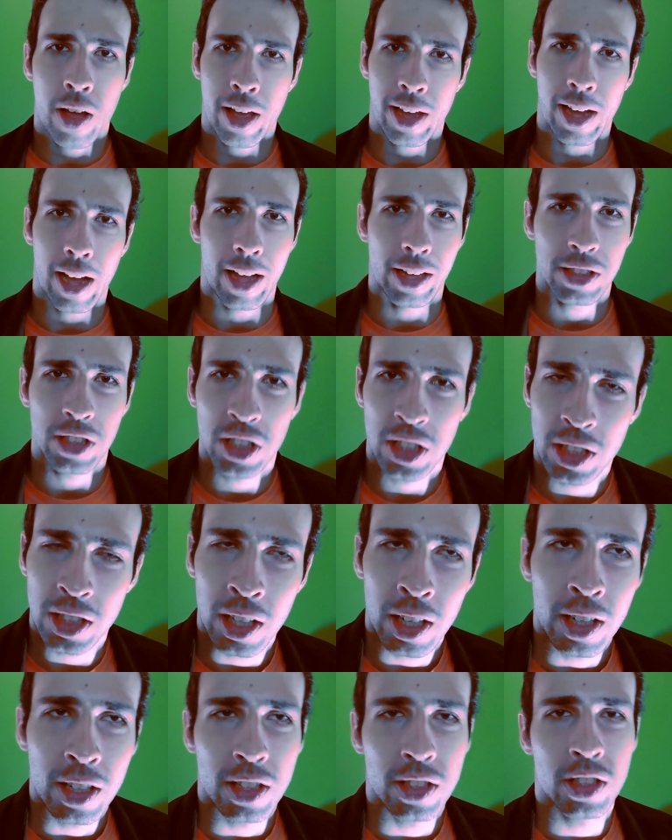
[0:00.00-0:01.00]
Hey
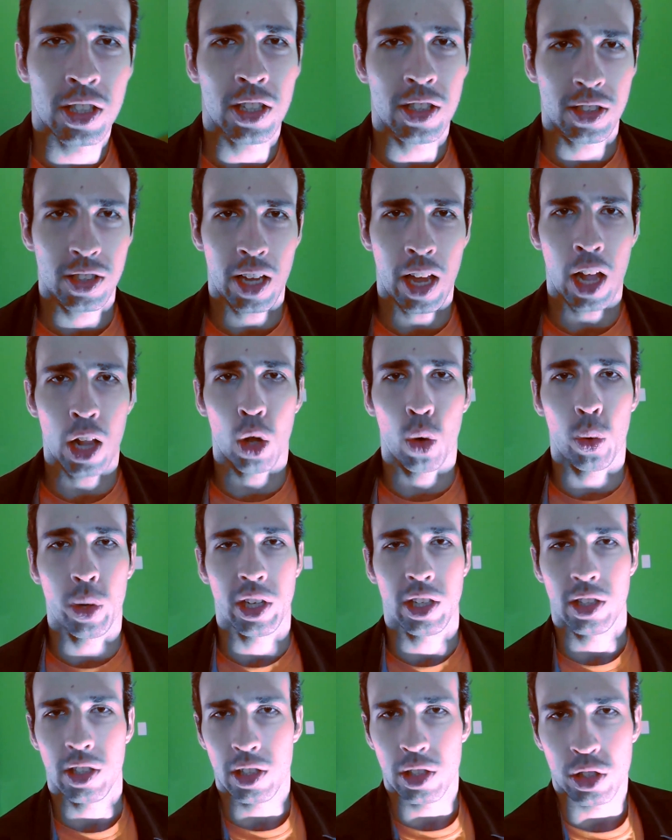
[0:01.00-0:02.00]
guys, since
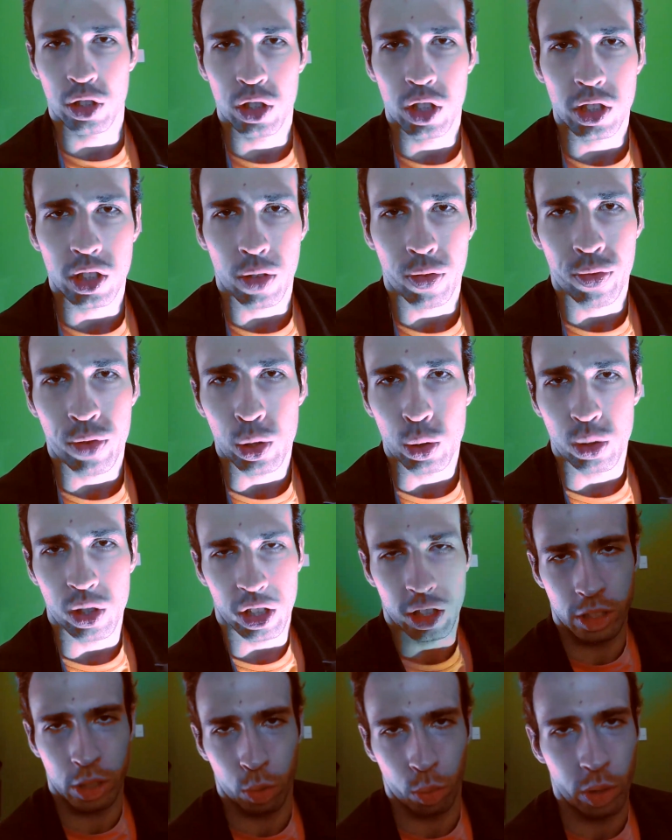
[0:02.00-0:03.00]
Halloween is just a few
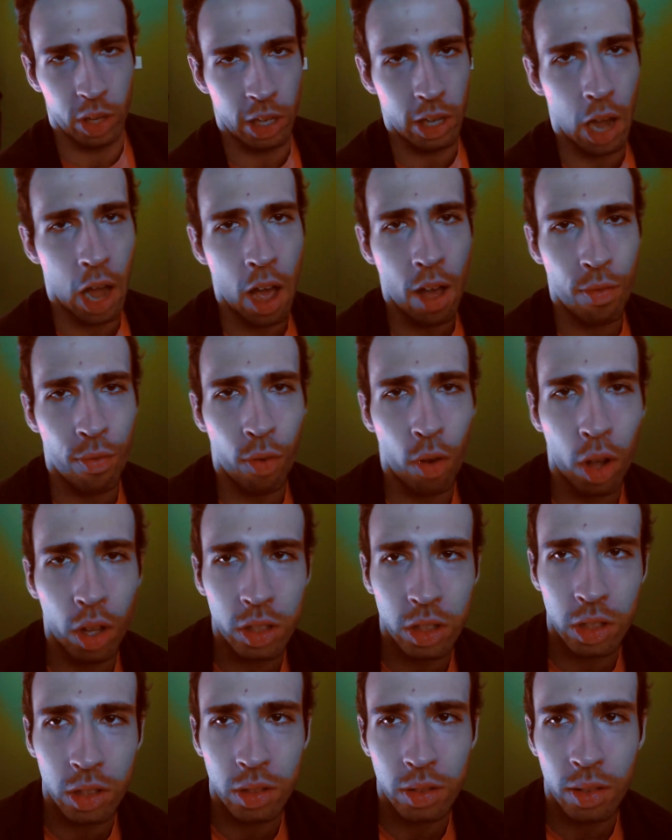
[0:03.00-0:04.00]
days away, I
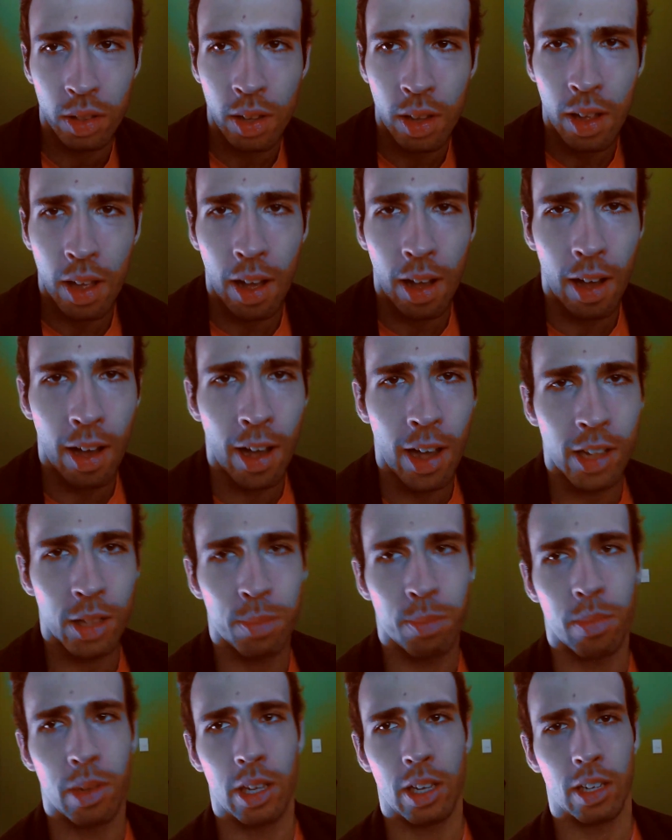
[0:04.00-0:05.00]
thought
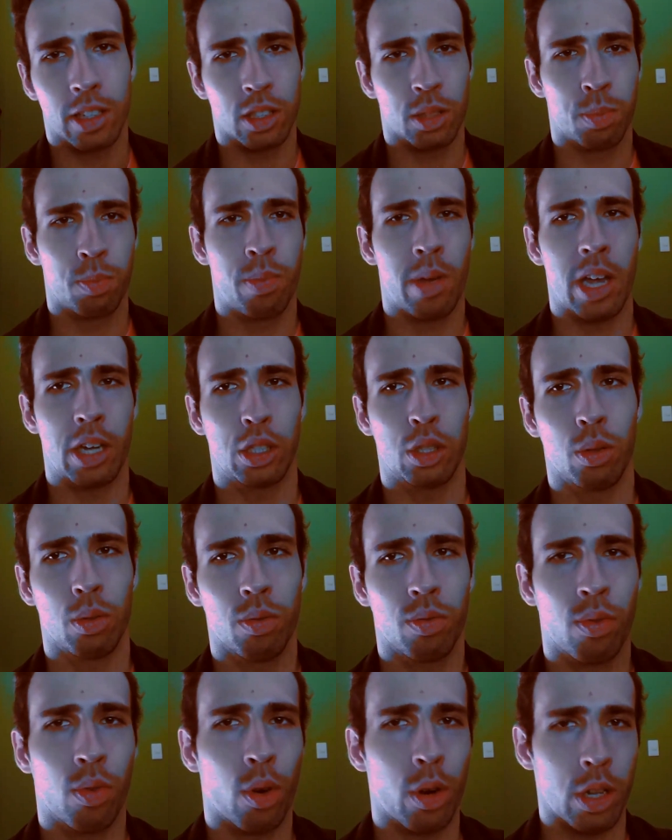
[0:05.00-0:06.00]
I'd make a special
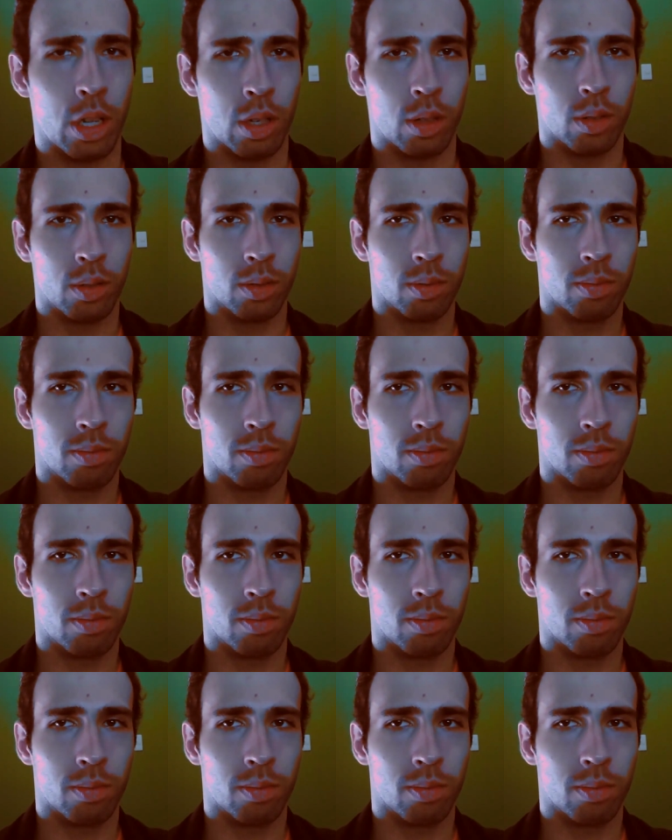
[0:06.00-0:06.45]
for you.